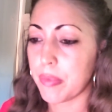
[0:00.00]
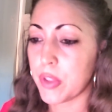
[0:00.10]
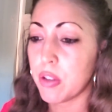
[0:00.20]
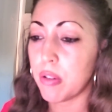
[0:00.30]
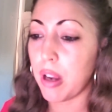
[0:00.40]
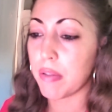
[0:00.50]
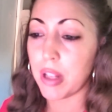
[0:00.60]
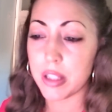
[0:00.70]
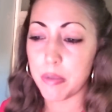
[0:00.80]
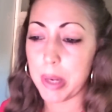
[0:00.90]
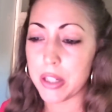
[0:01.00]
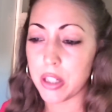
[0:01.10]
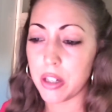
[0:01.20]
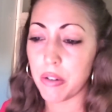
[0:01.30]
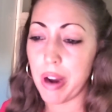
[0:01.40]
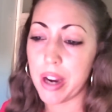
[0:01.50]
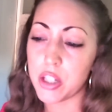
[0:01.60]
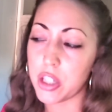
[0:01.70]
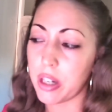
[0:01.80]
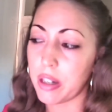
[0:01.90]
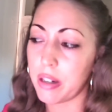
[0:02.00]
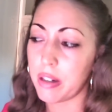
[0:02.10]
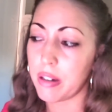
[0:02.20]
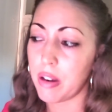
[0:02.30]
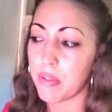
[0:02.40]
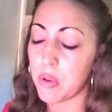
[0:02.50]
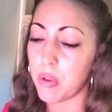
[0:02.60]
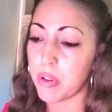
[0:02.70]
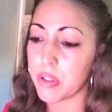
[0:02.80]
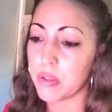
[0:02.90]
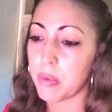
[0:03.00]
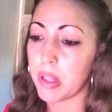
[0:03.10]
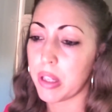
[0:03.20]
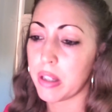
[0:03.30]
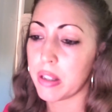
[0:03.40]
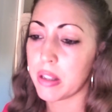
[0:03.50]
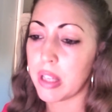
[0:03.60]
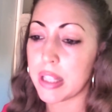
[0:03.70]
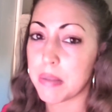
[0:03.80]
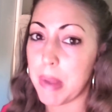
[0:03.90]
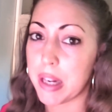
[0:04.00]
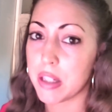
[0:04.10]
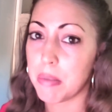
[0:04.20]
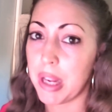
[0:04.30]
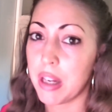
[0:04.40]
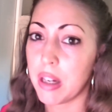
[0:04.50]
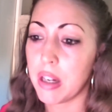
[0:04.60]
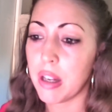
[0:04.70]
you have lots of patient interaction, of course, with case management.